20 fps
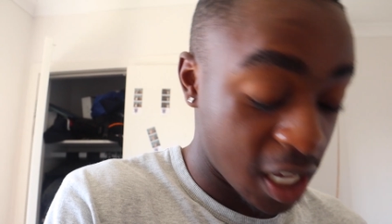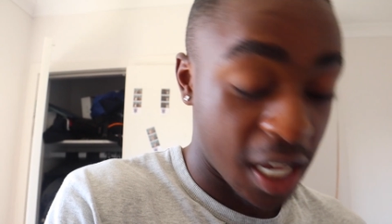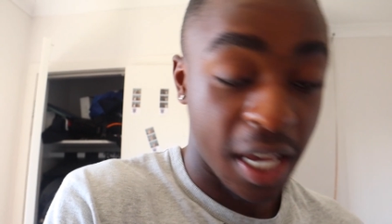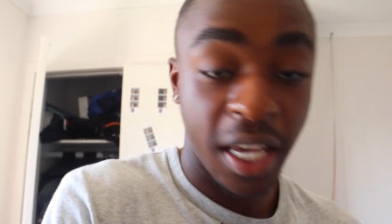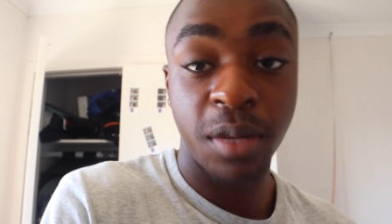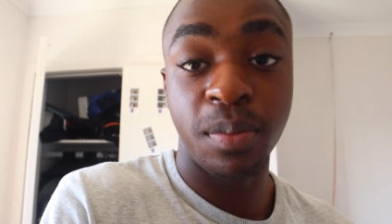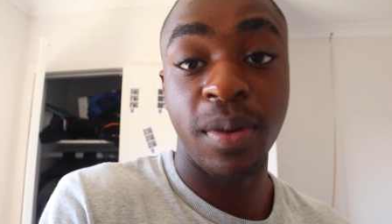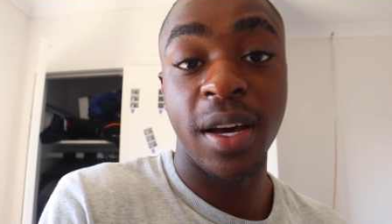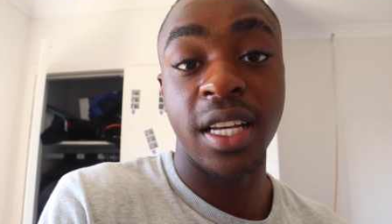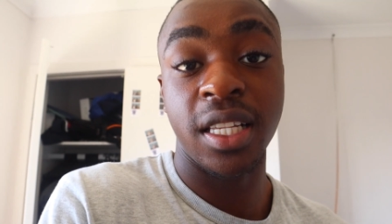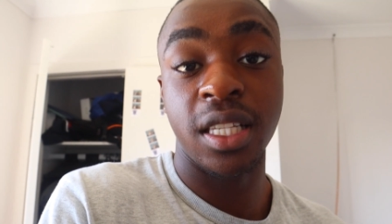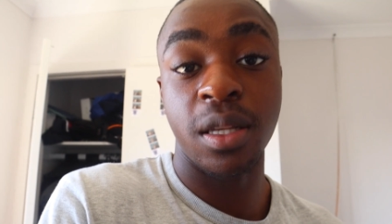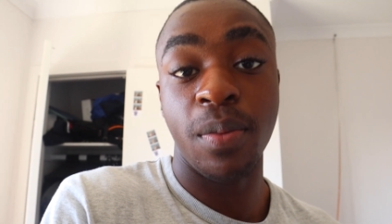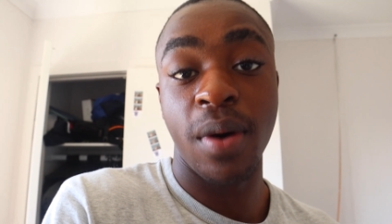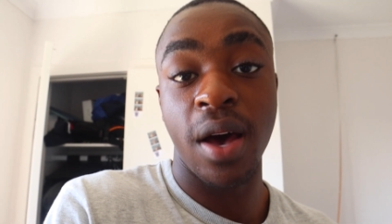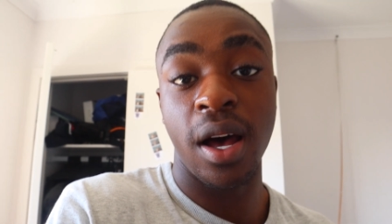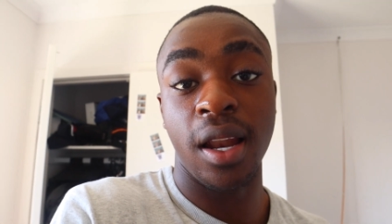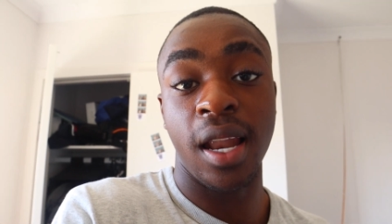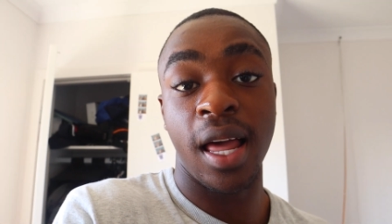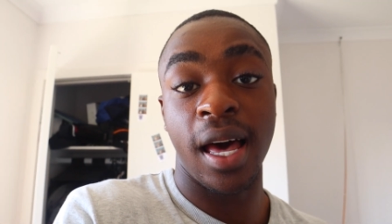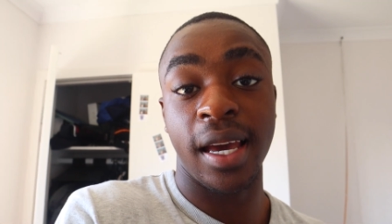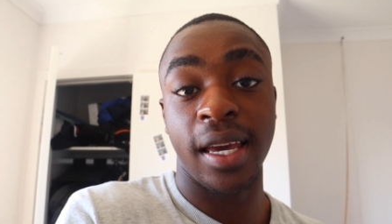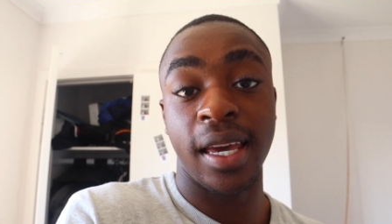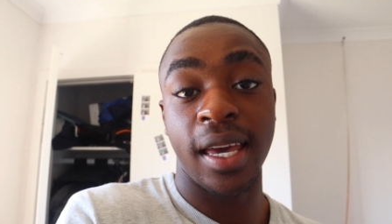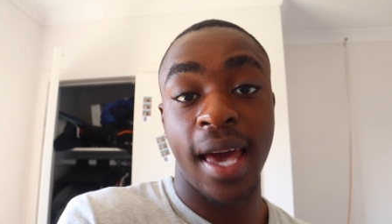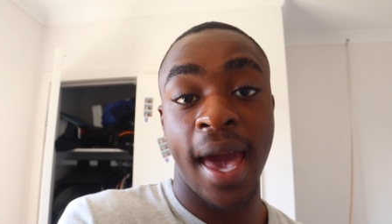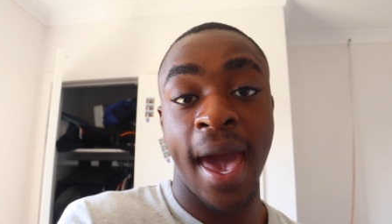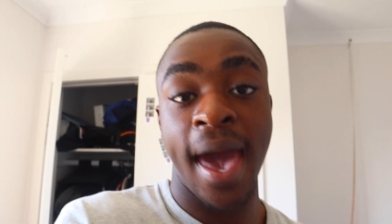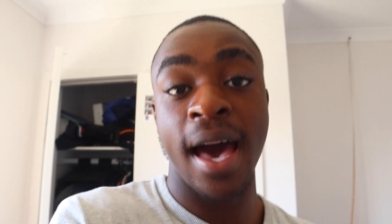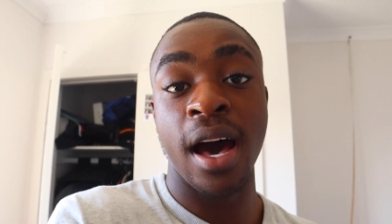He explains about like
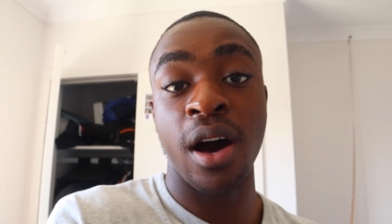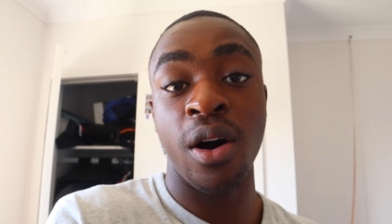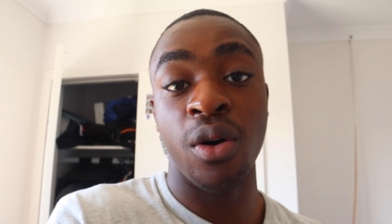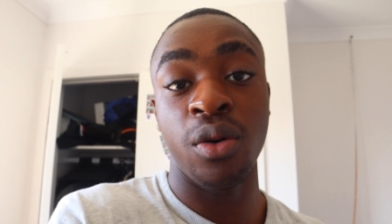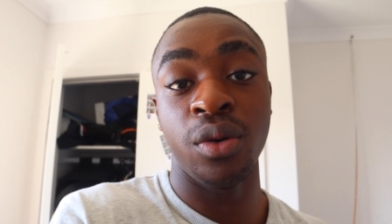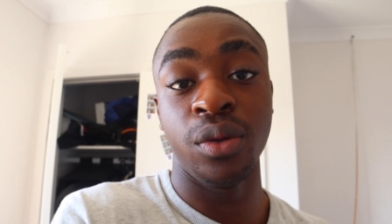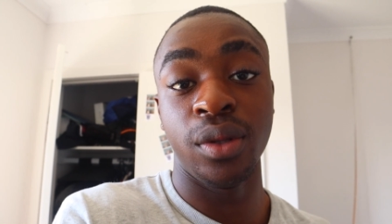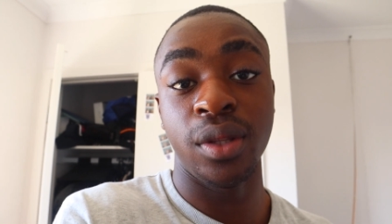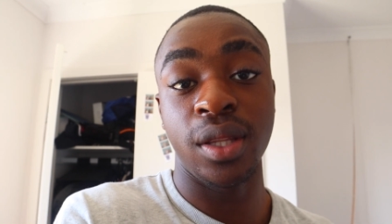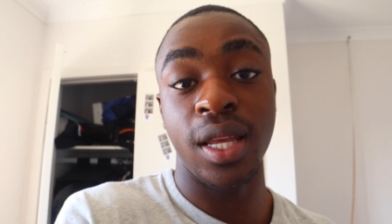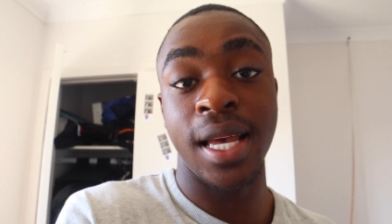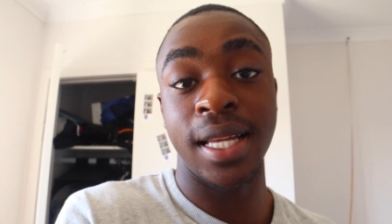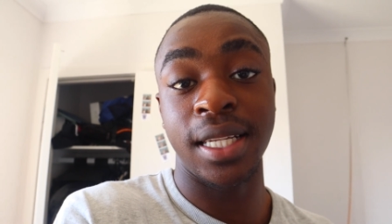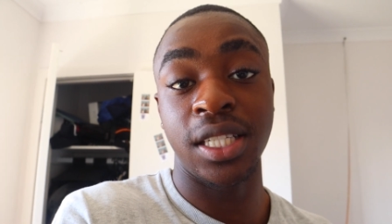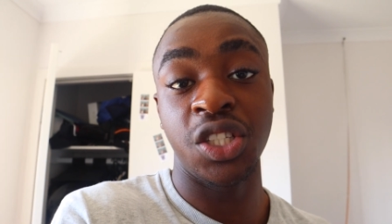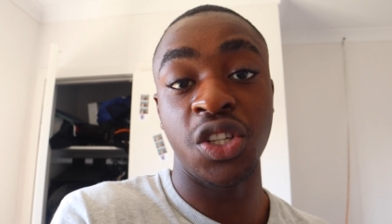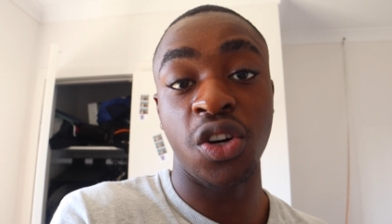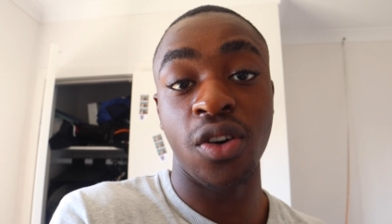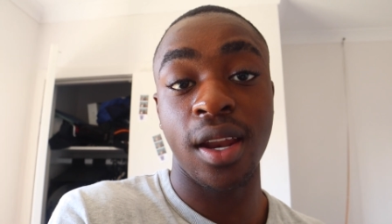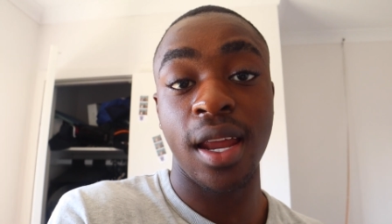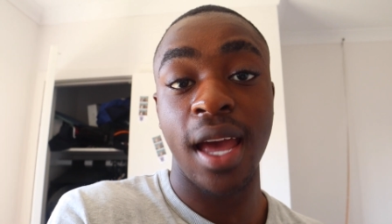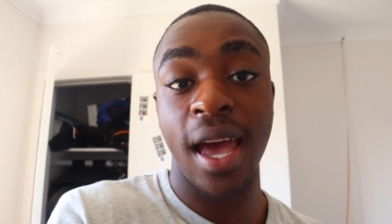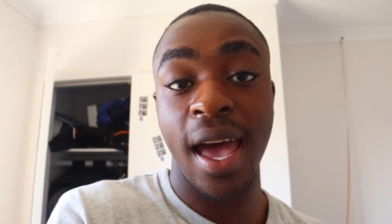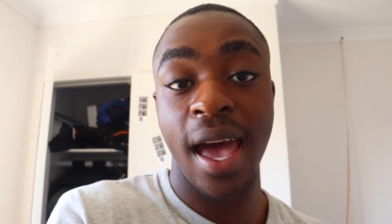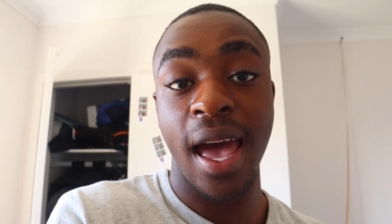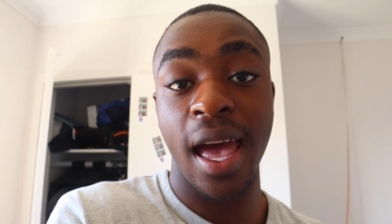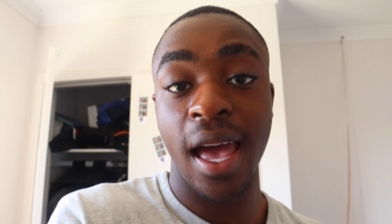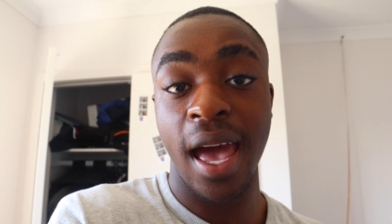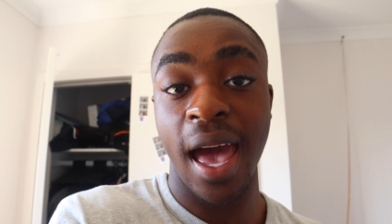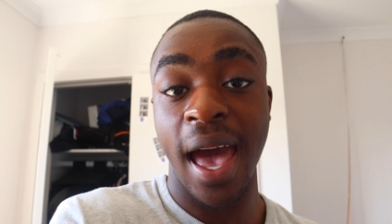how it's not
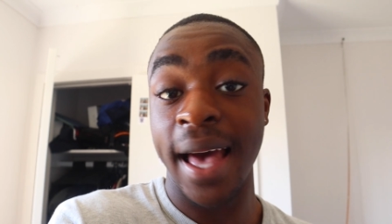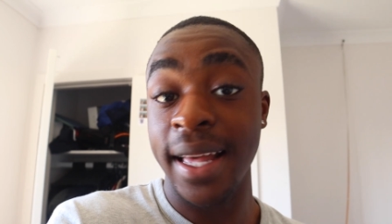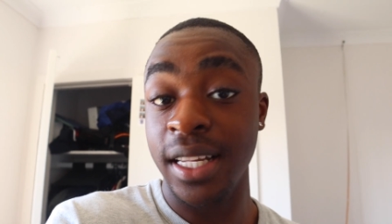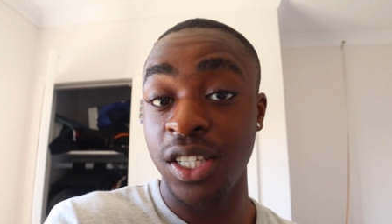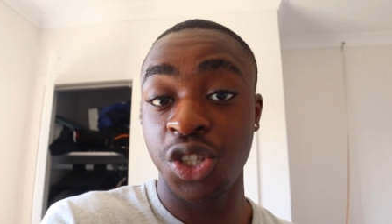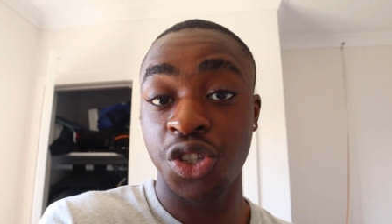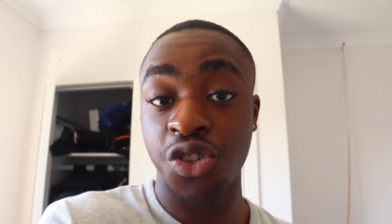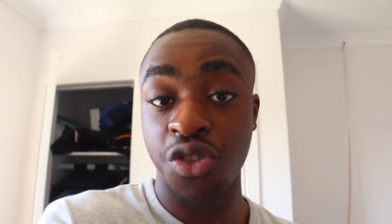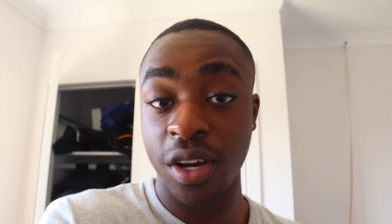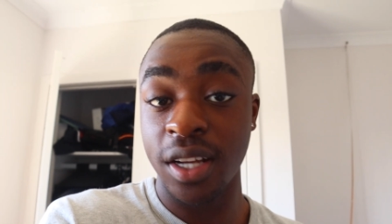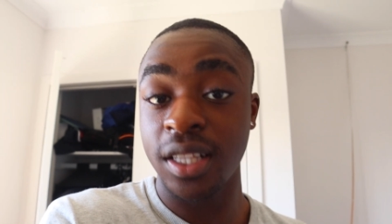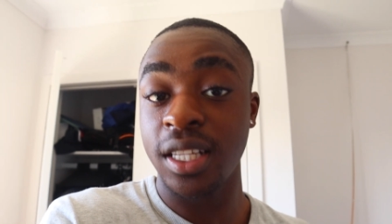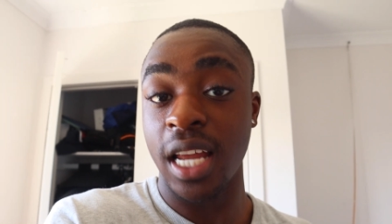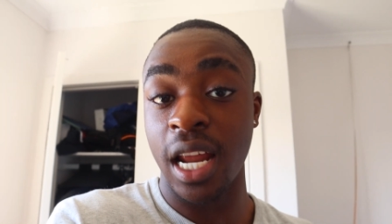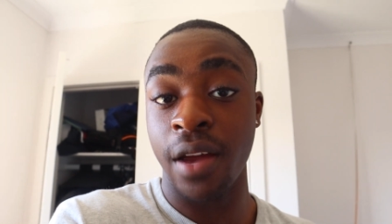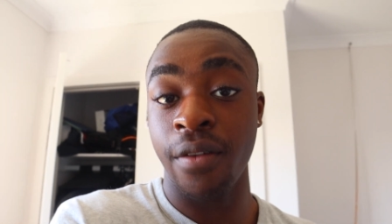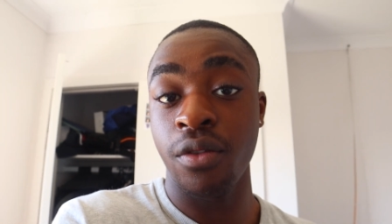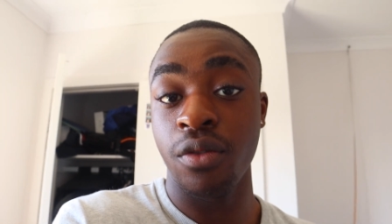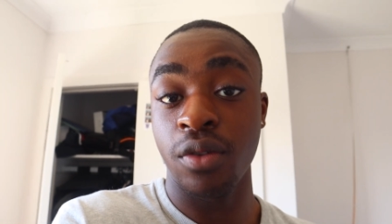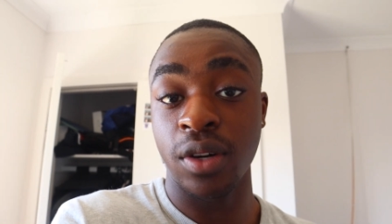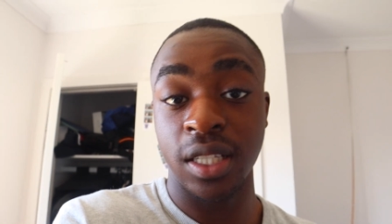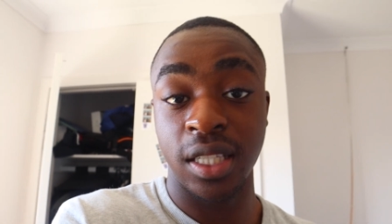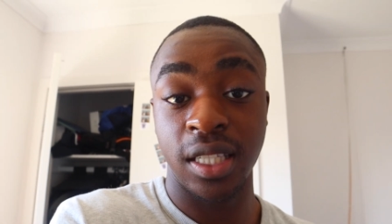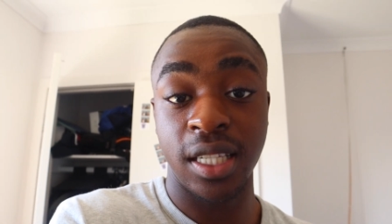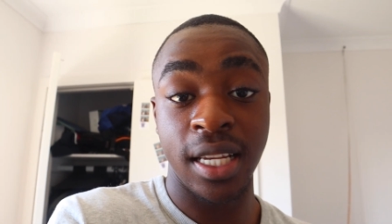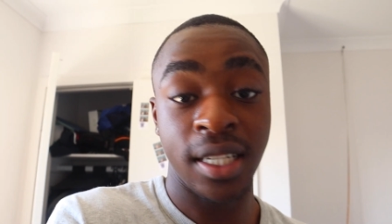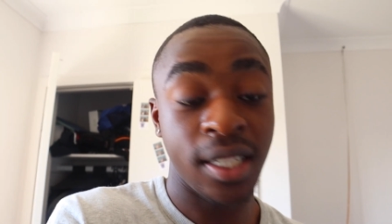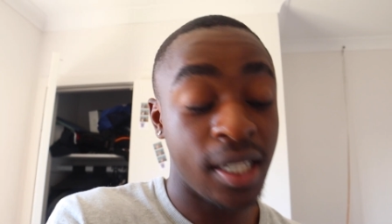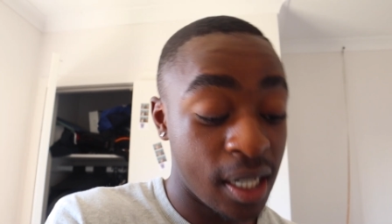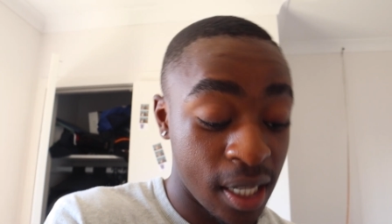as strict that everyone
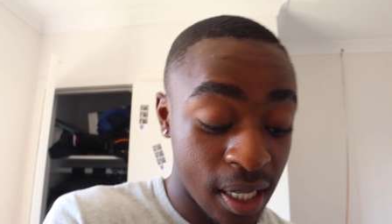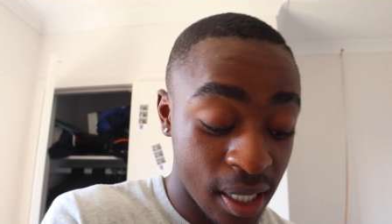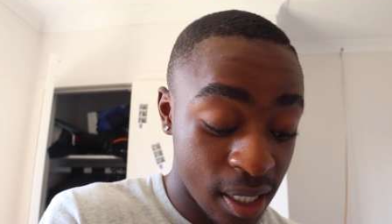says it